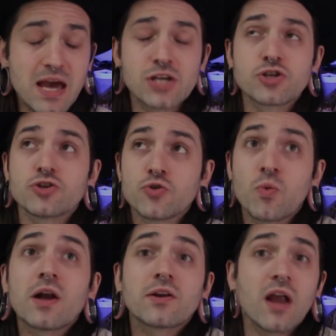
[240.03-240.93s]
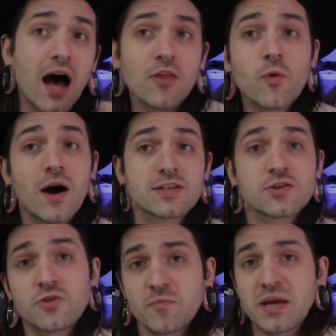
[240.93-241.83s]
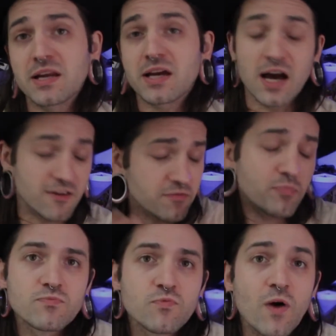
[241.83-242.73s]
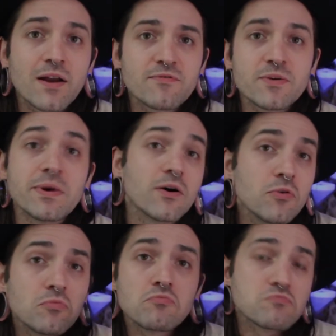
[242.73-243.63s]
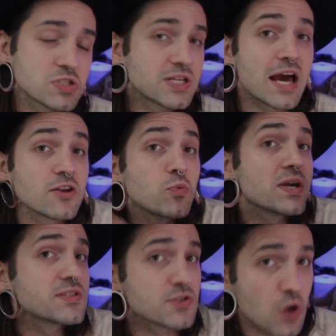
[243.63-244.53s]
dimension to what otherwise could have been a kind of run-of-the-mill standard Weezer